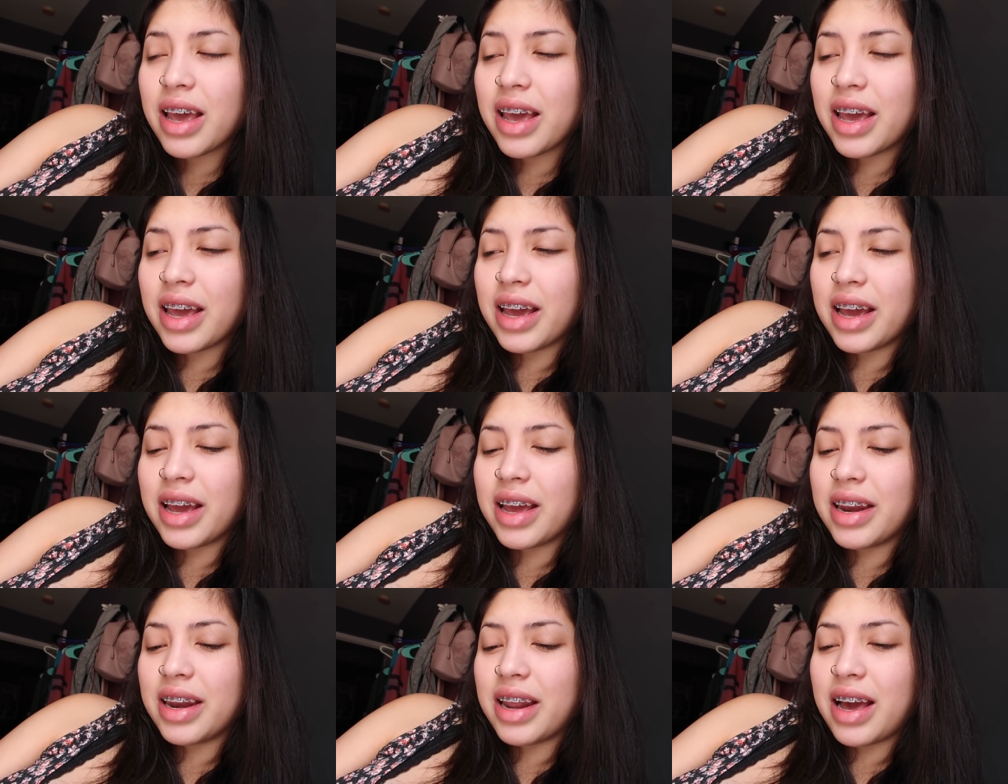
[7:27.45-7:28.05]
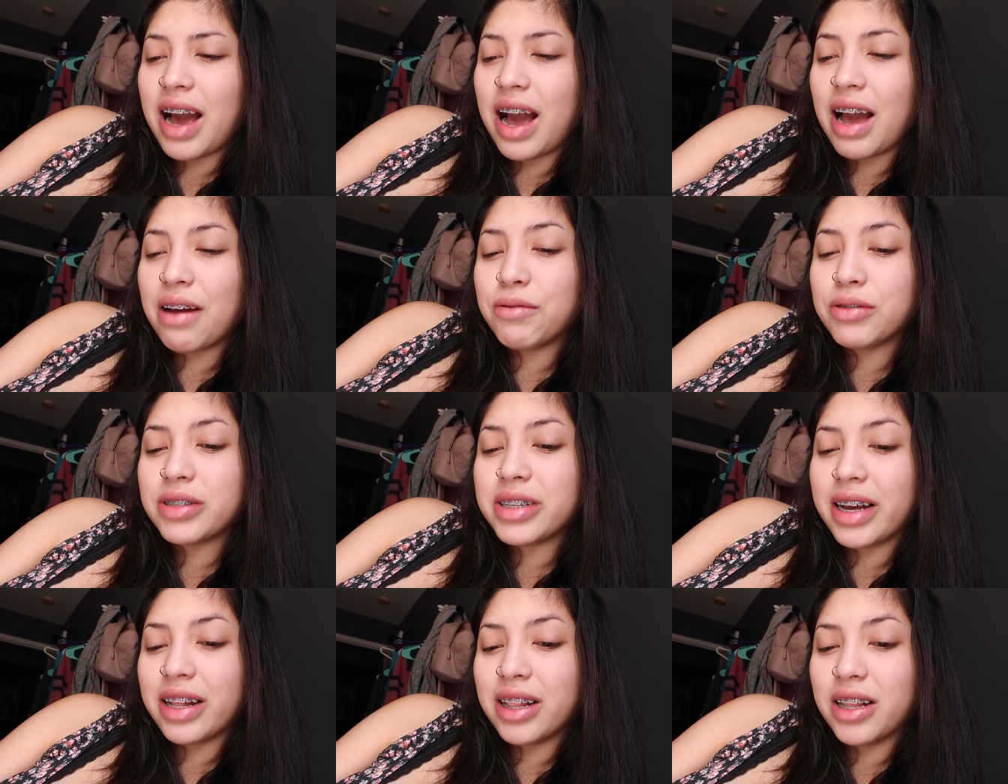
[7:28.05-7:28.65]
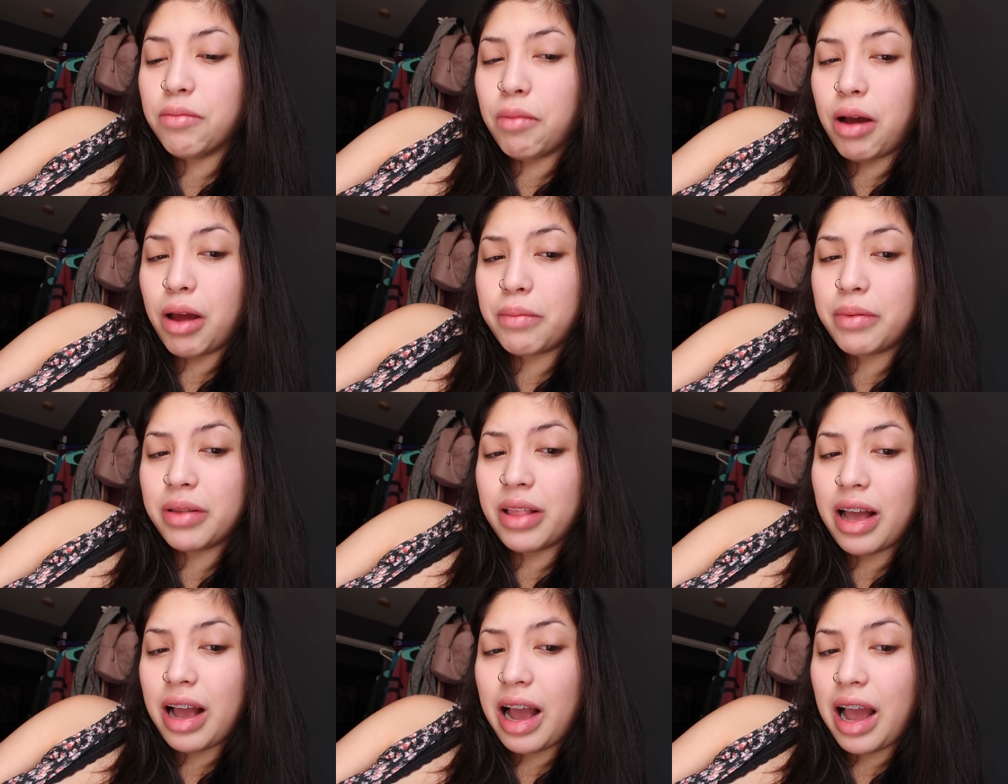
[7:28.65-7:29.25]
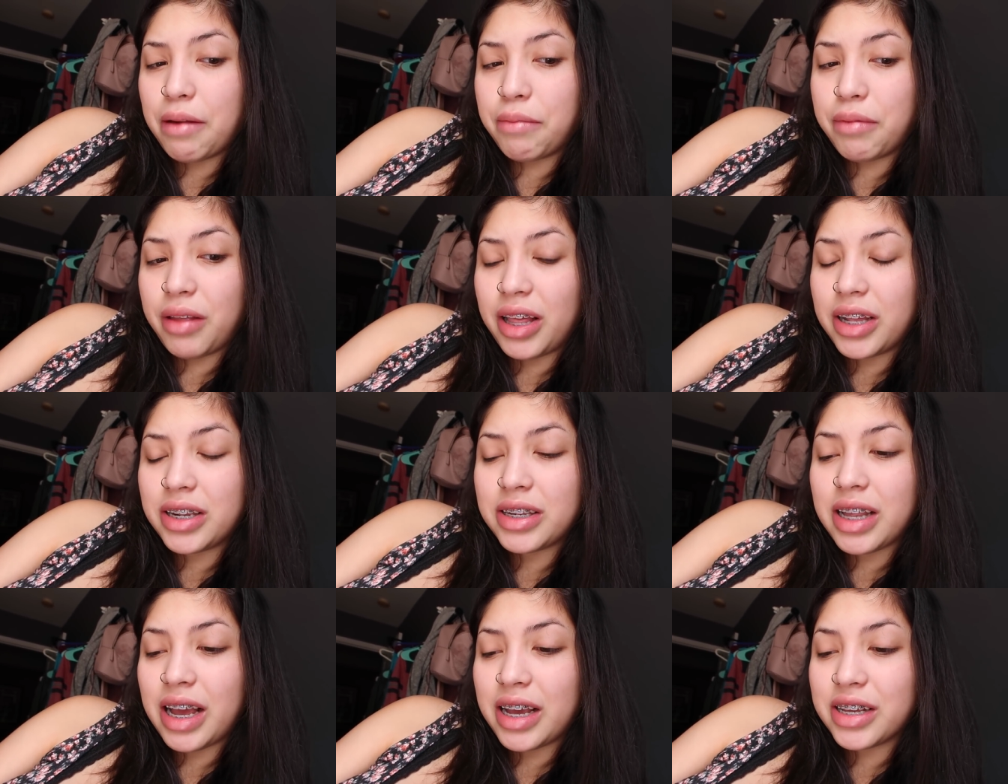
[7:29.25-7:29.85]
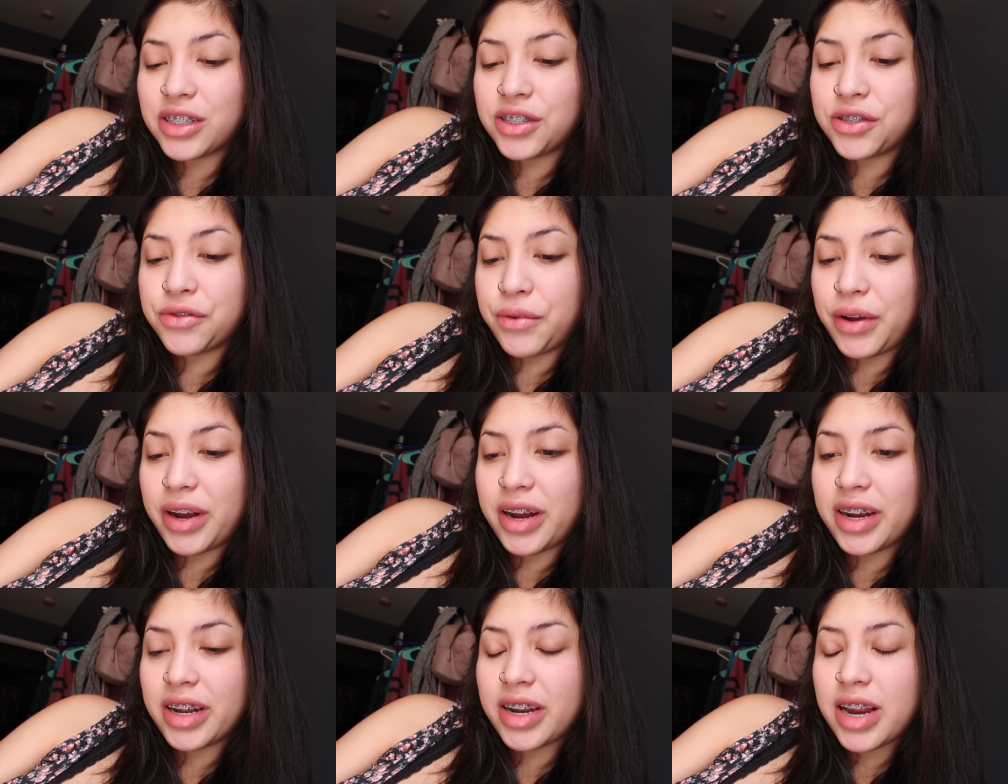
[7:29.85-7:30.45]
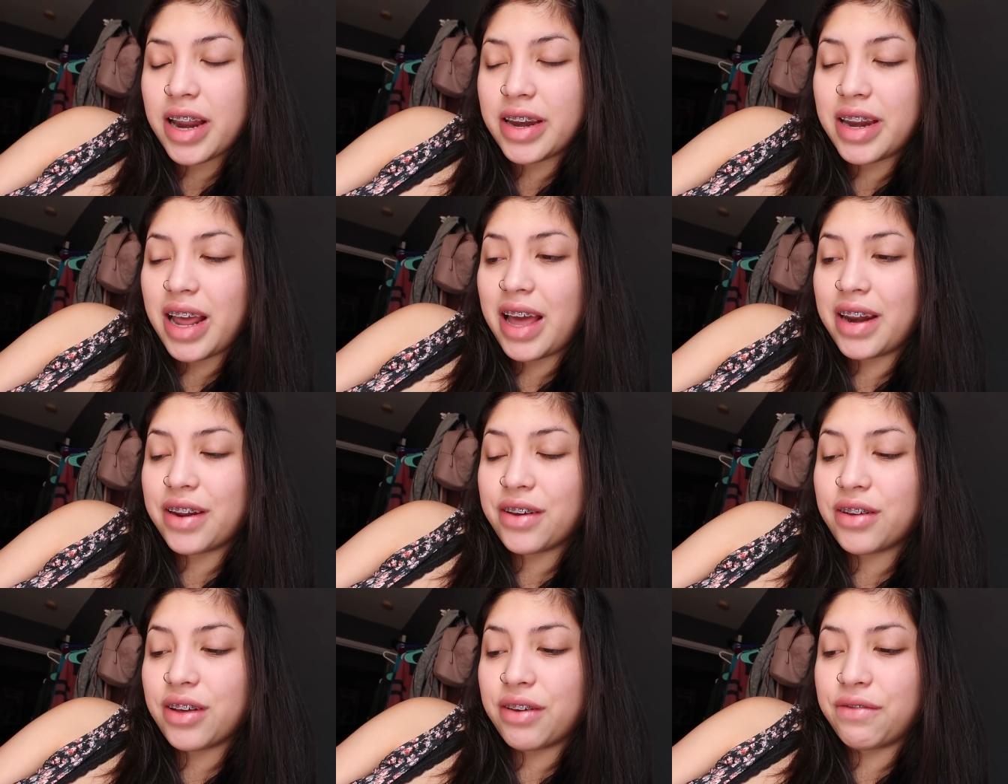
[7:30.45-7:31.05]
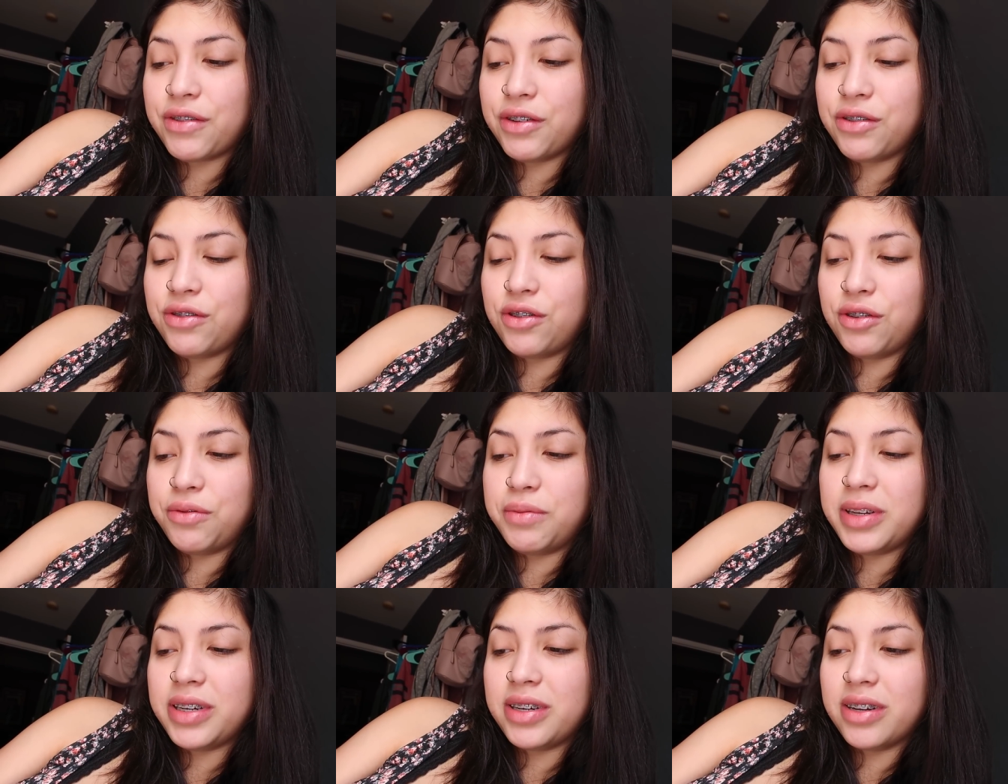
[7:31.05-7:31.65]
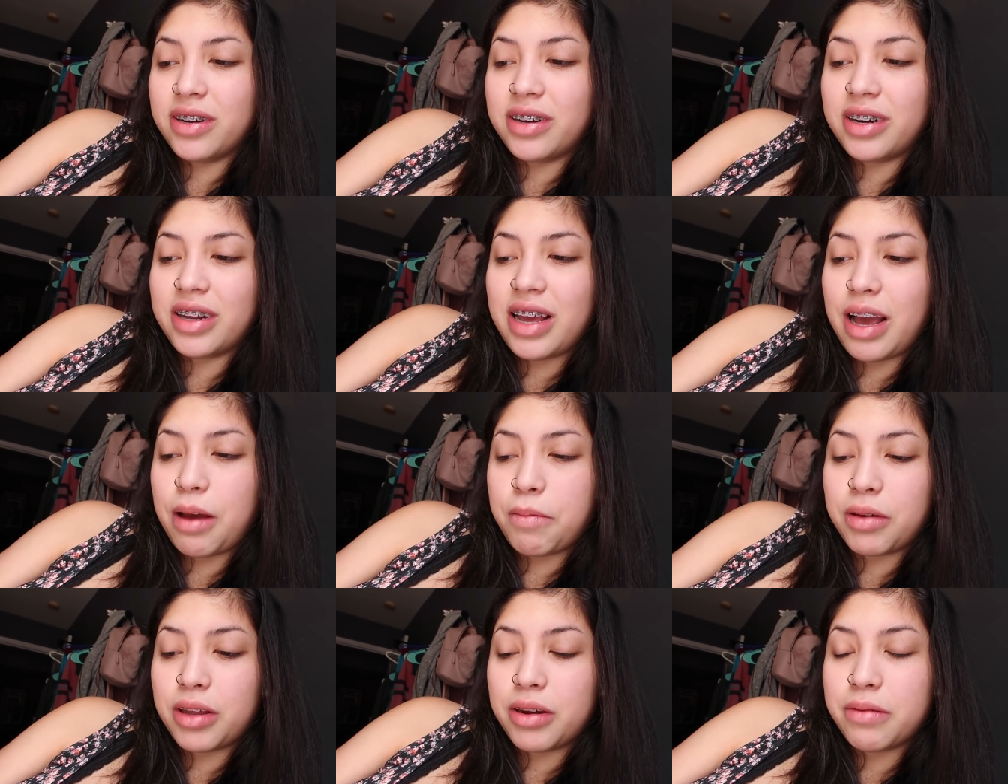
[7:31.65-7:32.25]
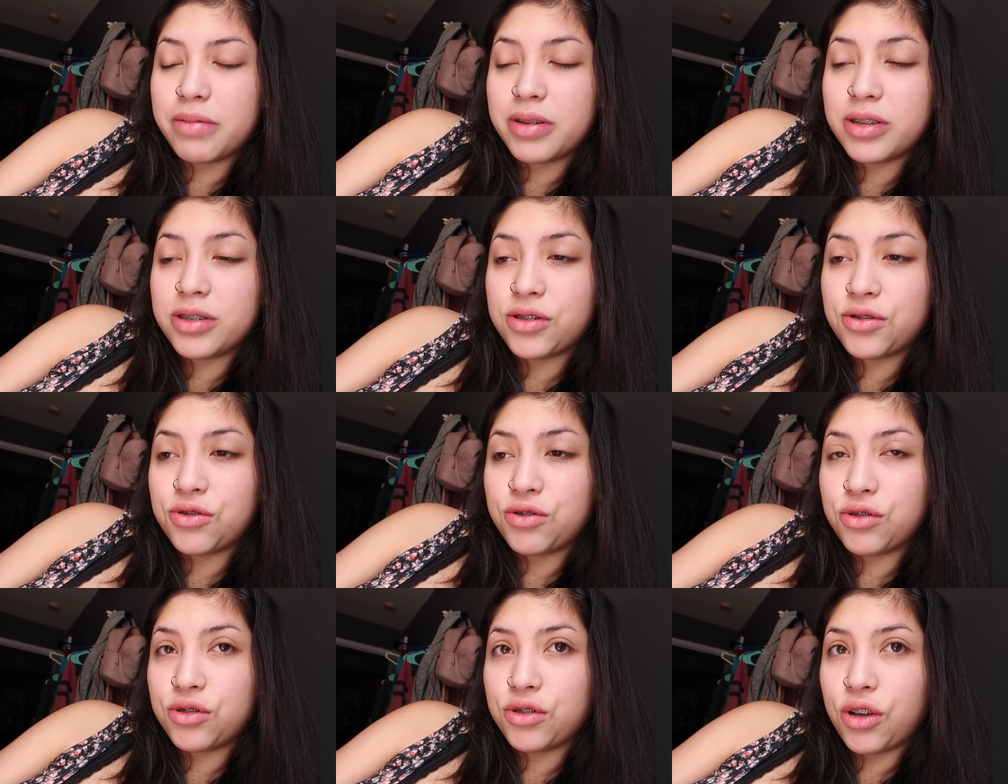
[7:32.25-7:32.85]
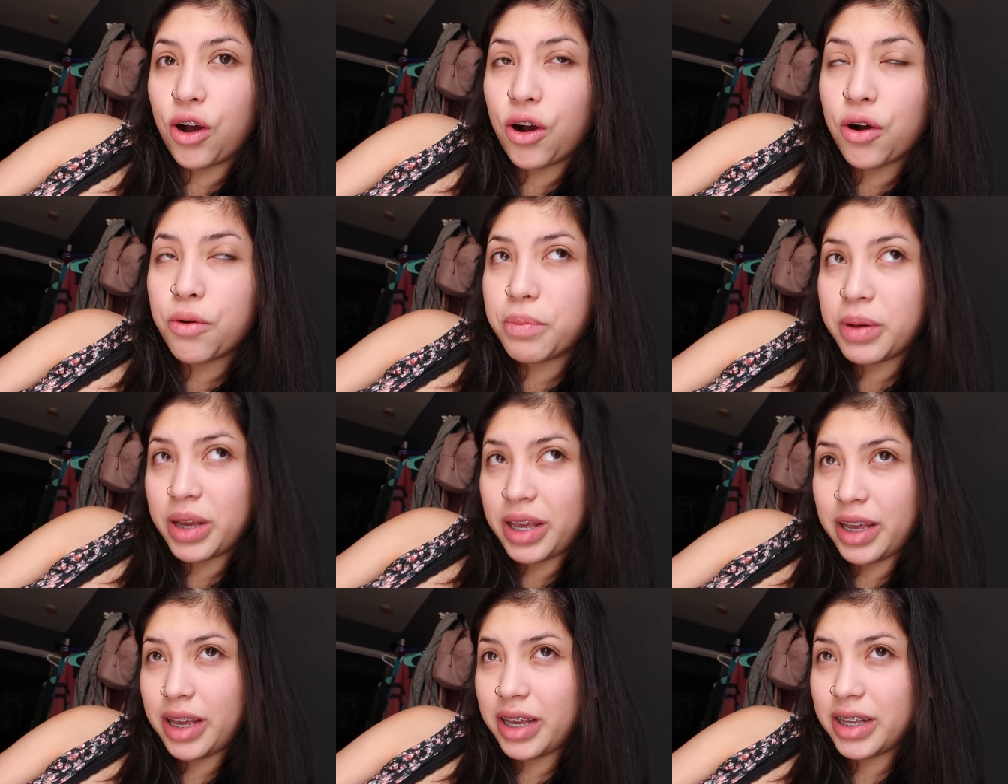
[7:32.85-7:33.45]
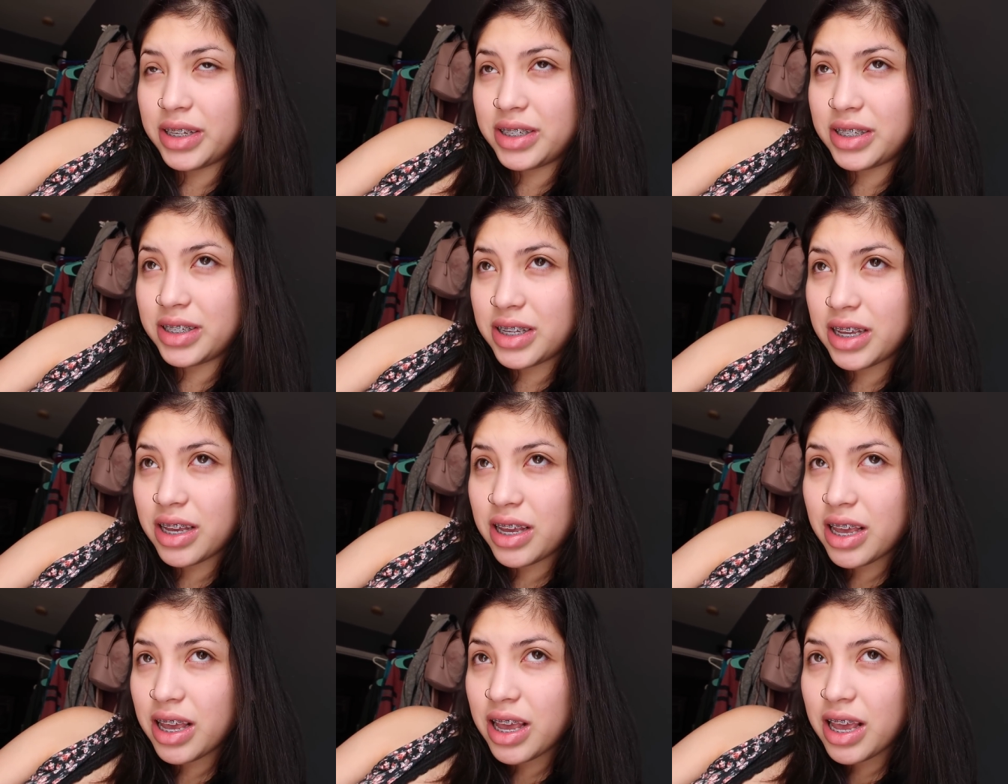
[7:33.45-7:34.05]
And I would tell him, I'd be like, I swear, Daniel, if you do me dirty, I'm gonna be so pissed.